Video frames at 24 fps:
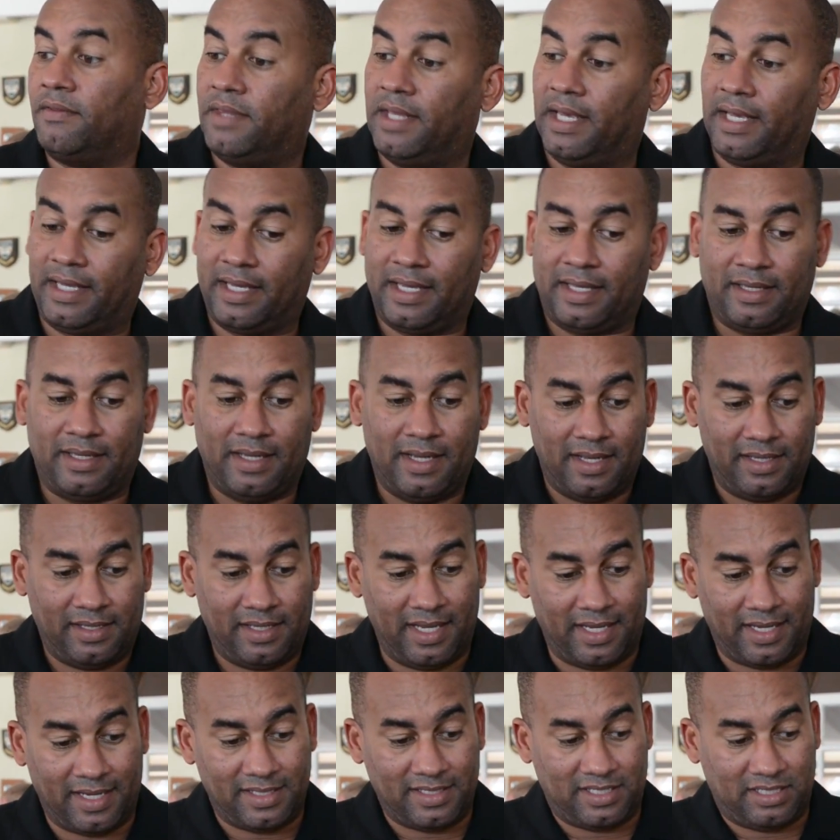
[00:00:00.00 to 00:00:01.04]
they can
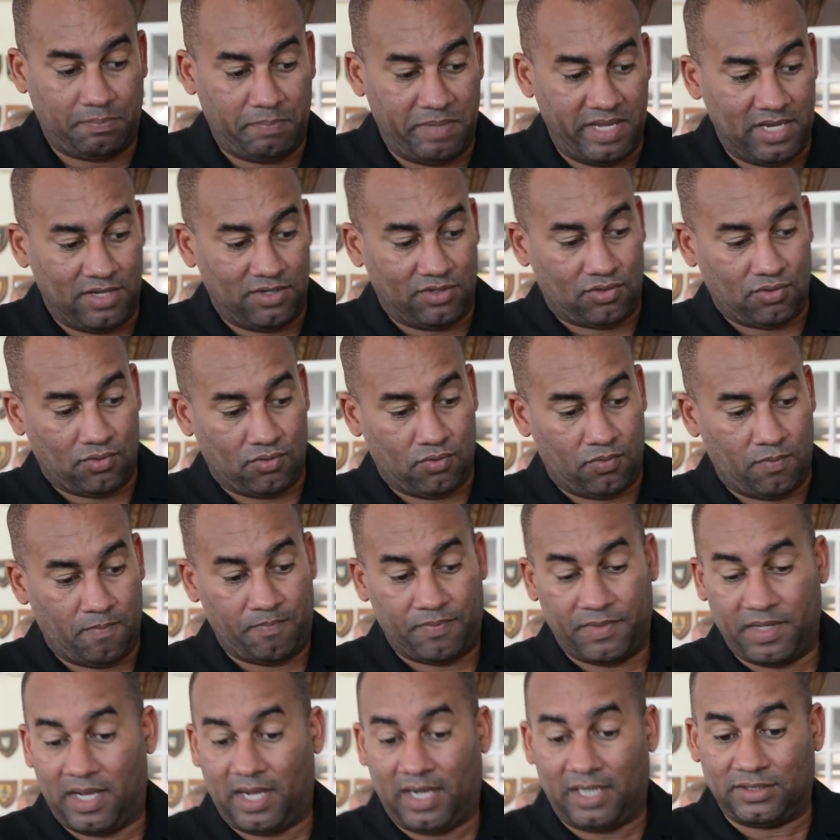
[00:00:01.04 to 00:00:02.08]
they can speak to
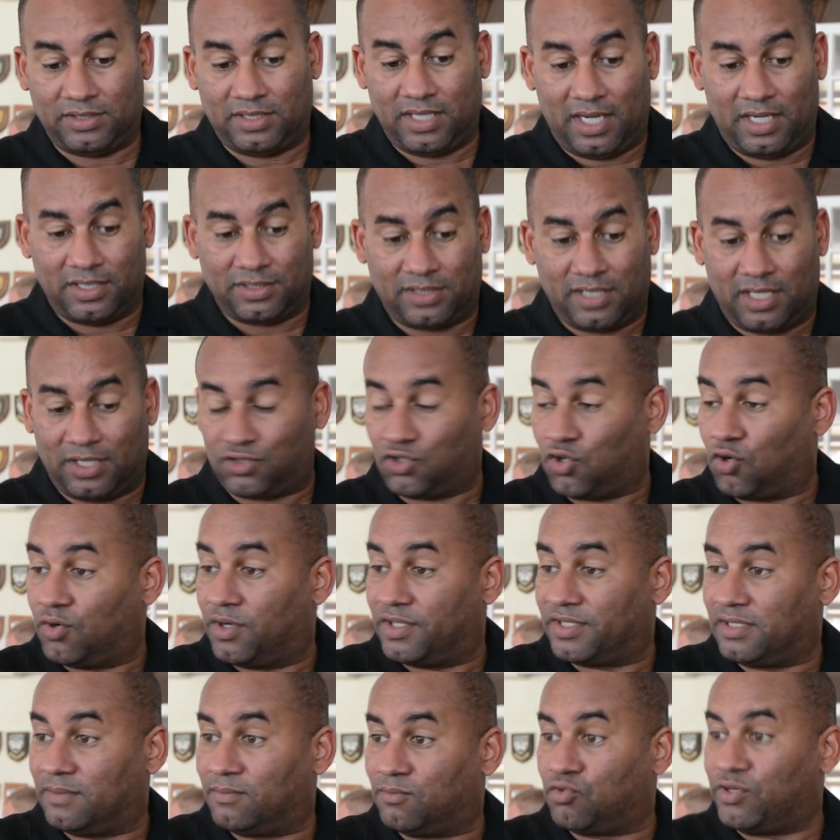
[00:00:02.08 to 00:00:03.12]
a, a, a,
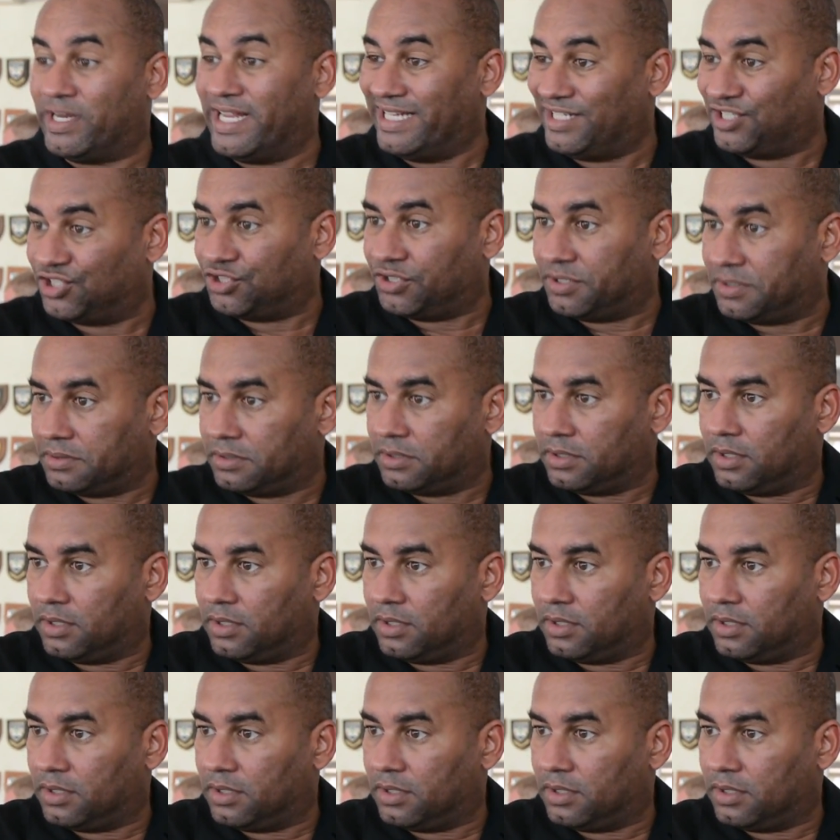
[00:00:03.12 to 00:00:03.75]
tourism region.